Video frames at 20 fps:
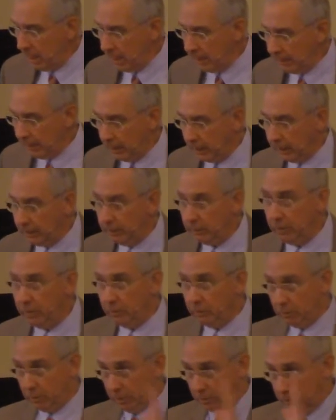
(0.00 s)
and then
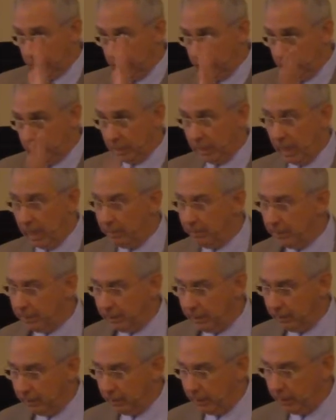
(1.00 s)
wrote the
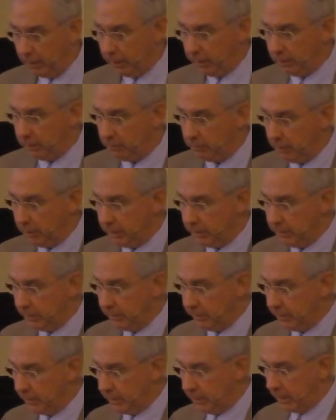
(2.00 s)
commentary in this one
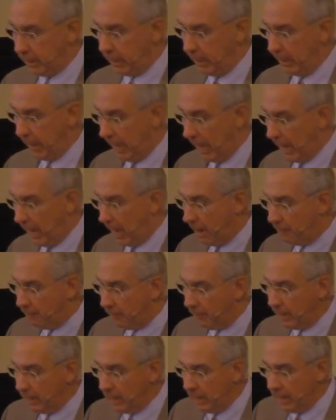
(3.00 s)
series that I
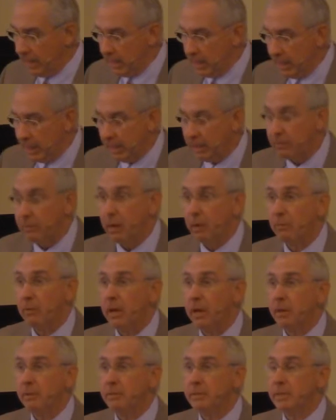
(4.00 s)
have. Anyway,
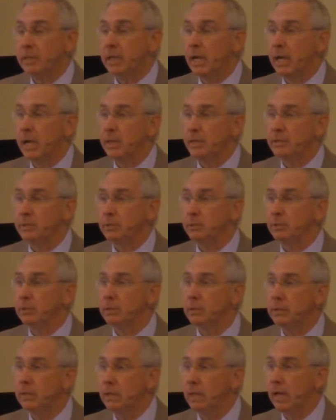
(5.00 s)
while he was in high
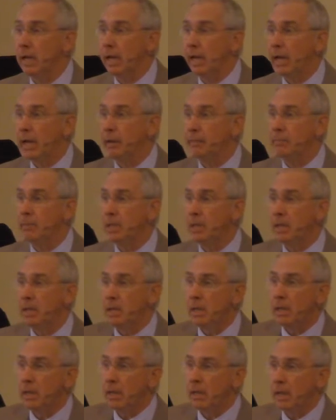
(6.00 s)
school,
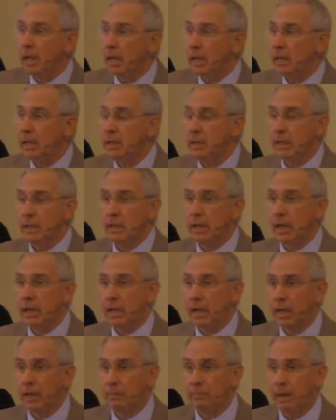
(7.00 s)
he did not
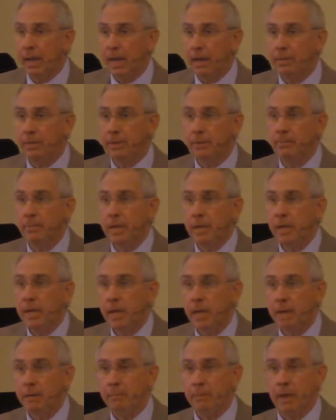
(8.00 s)
like math,
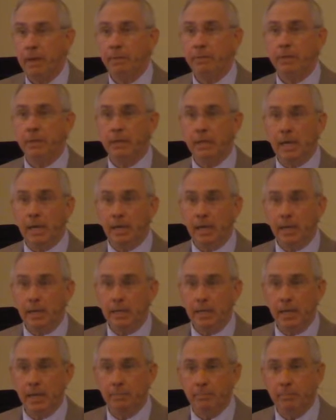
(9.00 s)
and math did not
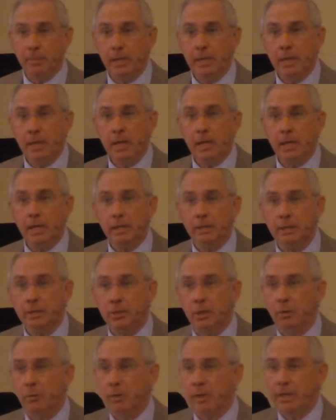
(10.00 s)
like him. And
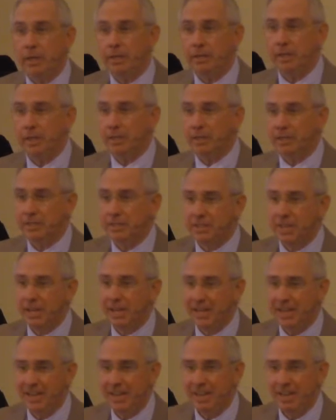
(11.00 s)
so what he did is
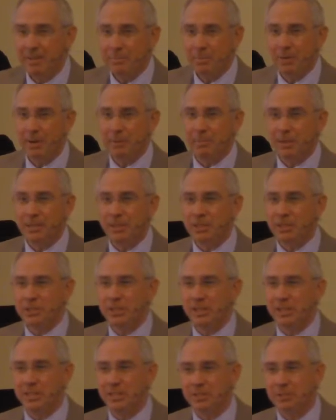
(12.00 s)
he pretty much
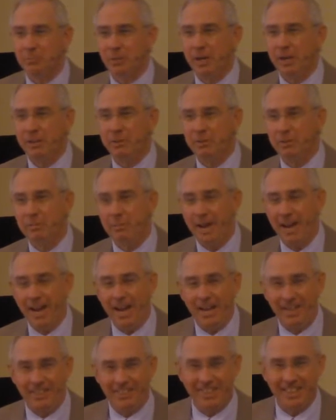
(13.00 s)
cheated his way through
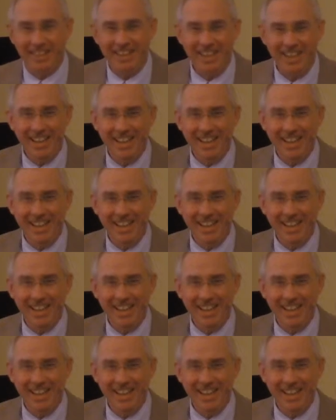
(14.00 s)
math.